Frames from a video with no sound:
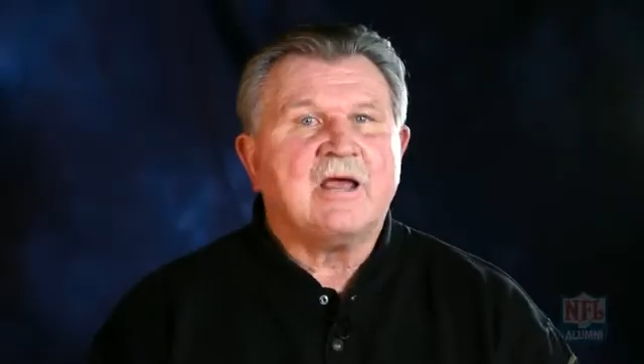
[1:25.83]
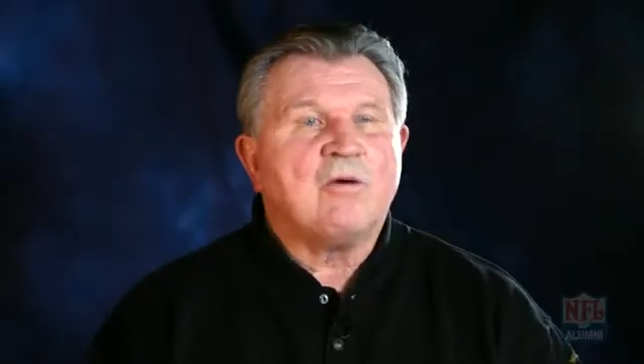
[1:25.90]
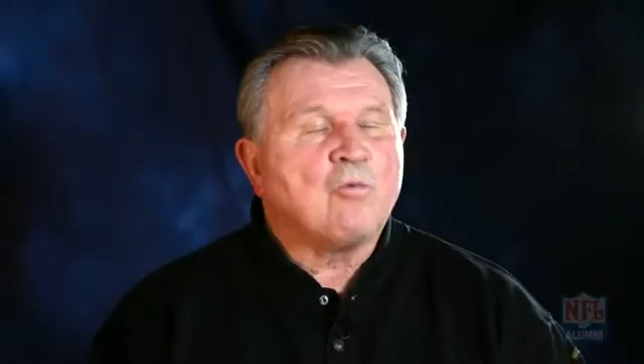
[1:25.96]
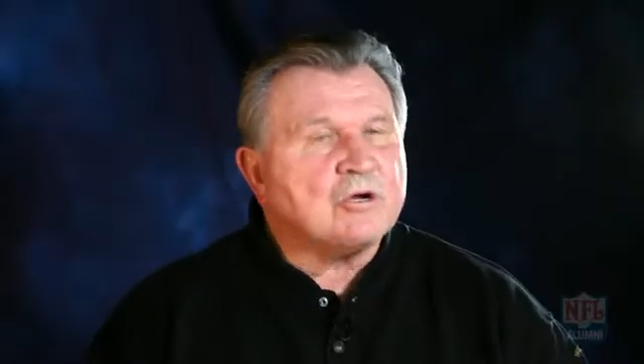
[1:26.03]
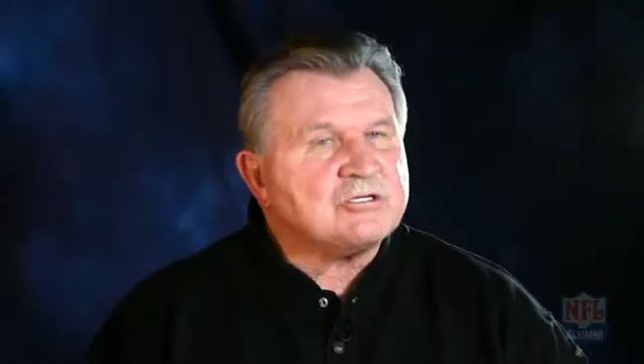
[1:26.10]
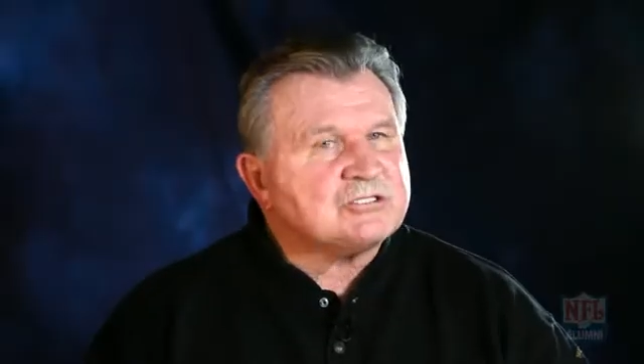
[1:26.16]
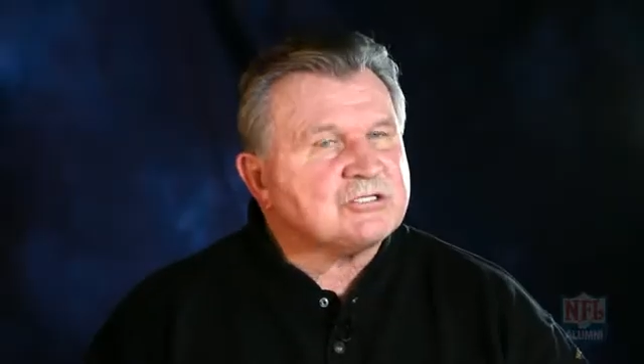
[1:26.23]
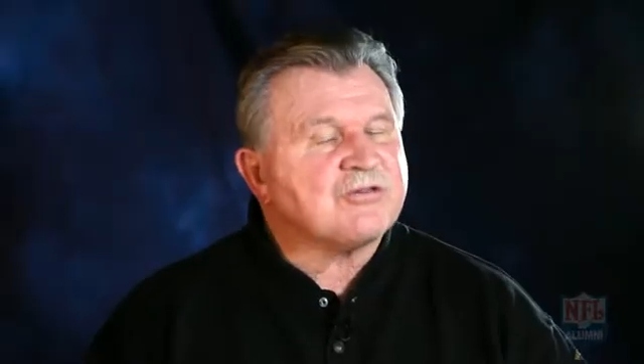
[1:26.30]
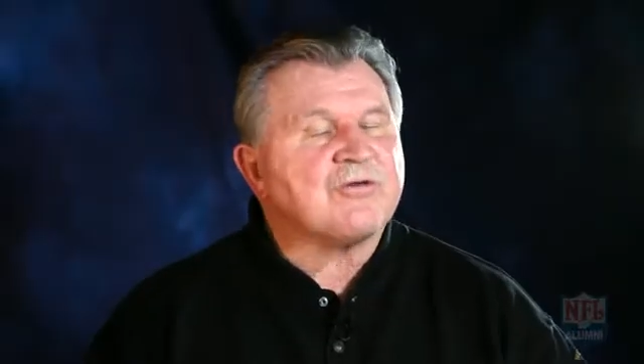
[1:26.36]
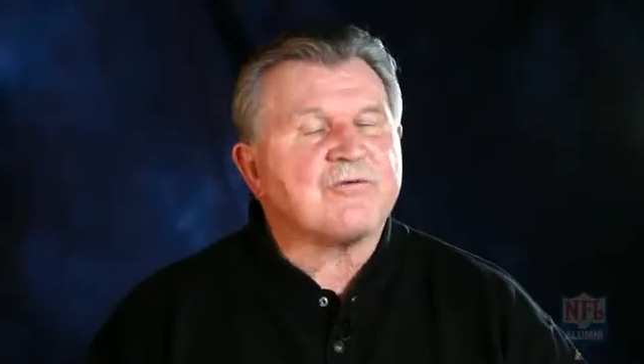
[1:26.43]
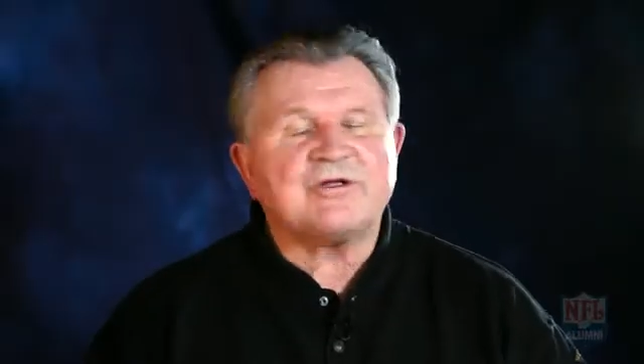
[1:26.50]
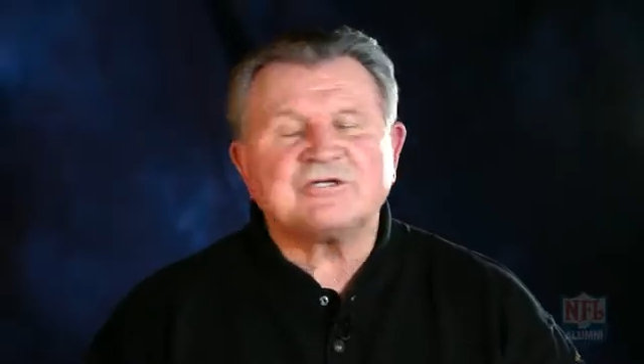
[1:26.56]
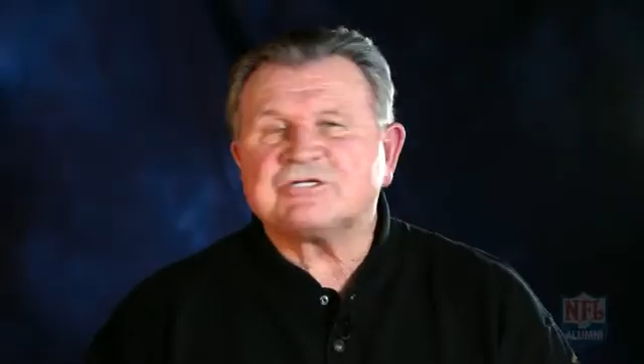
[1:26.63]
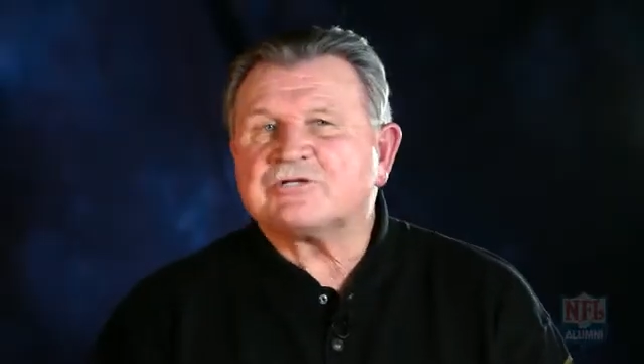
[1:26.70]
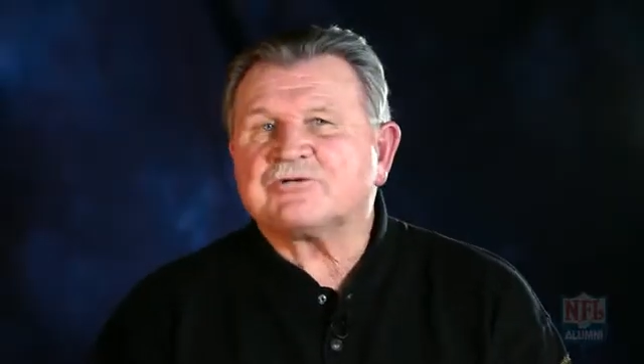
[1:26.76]
which there
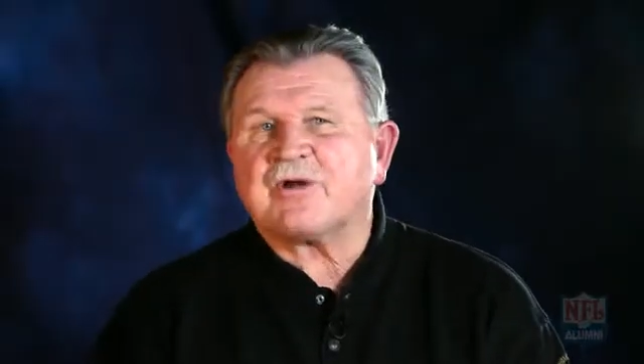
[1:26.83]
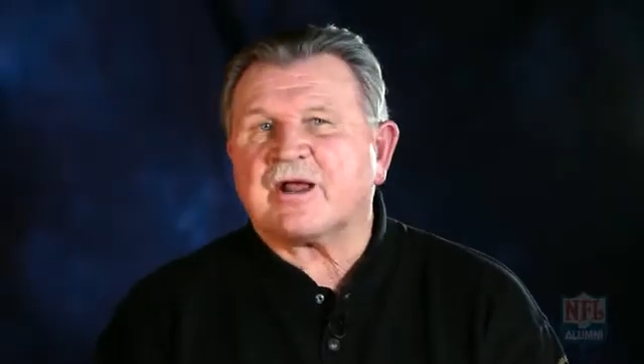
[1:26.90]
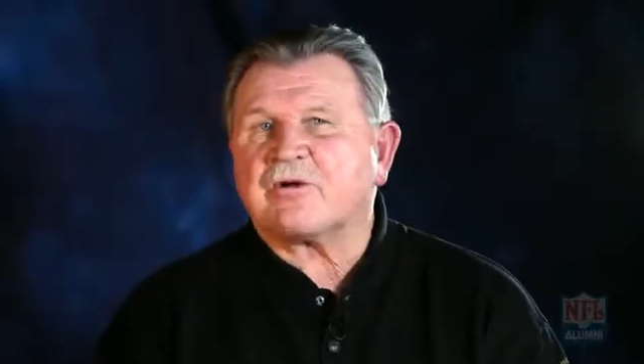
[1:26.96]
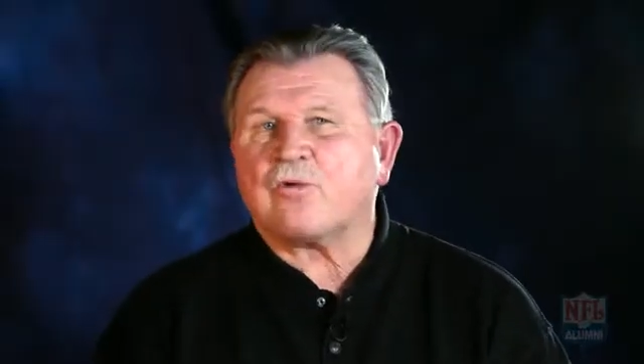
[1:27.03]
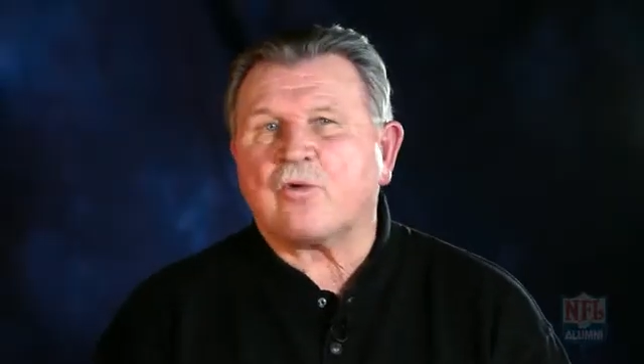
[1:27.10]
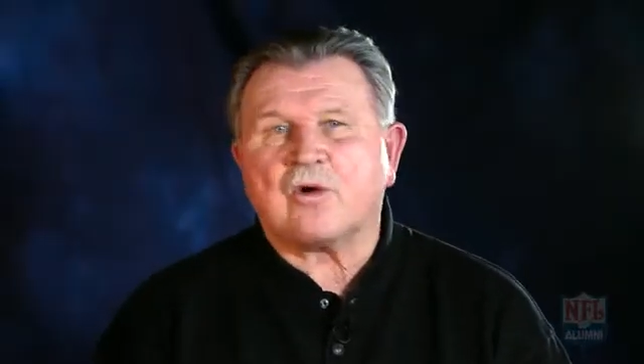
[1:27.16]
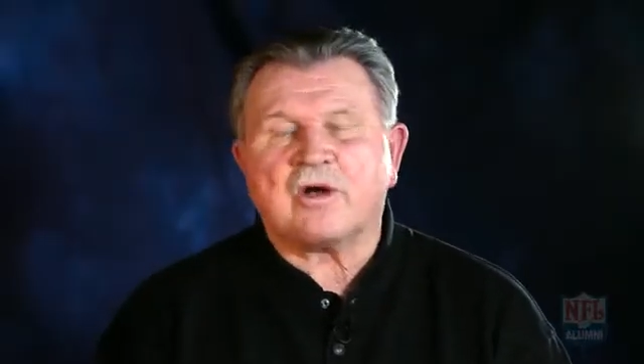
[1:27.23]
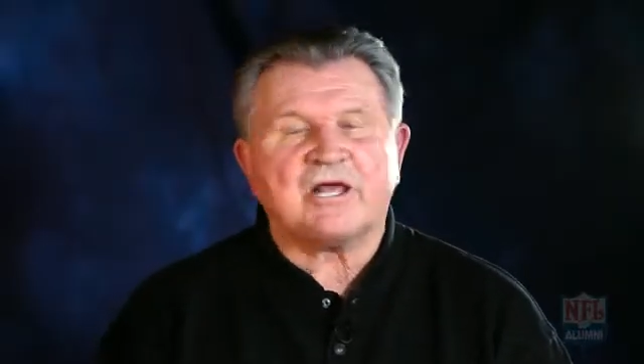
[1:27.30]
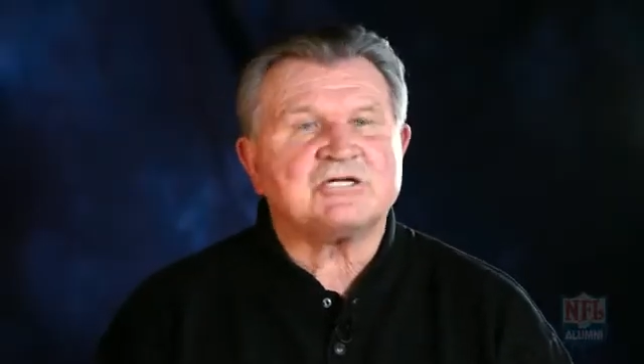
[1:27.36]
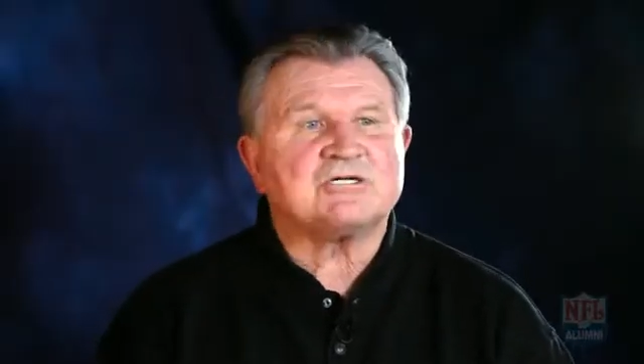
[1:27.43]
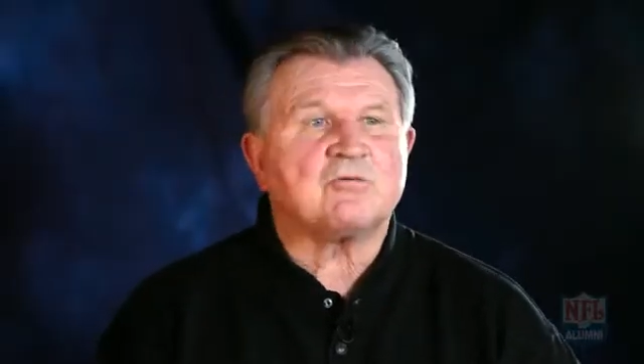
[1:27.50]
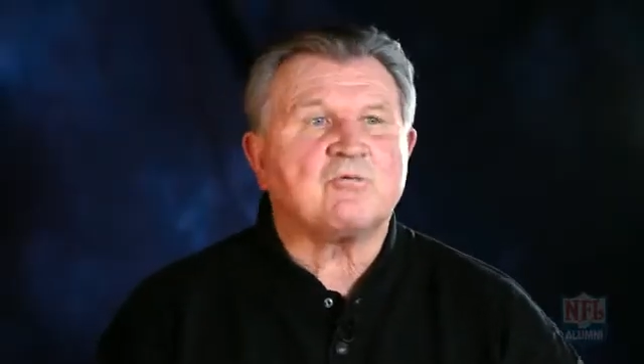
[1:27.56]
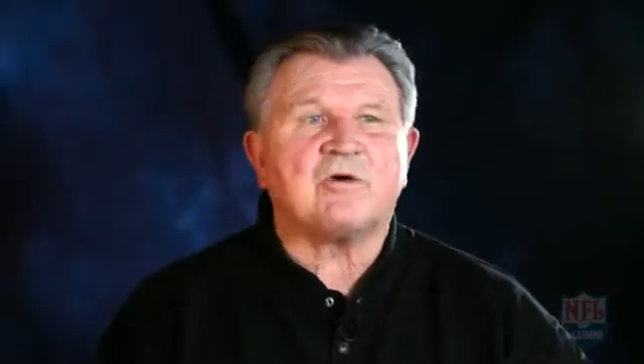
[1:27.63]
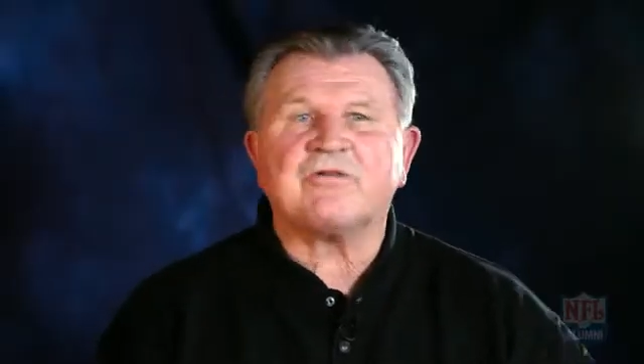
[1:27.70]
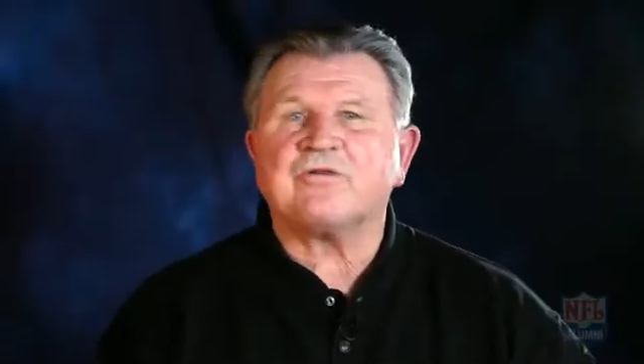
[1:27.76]
is a direct
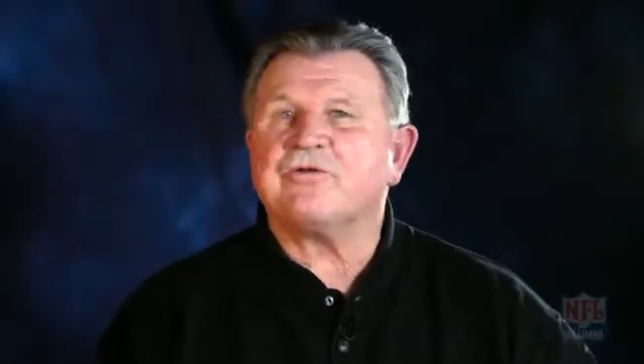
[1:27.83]
correlation whether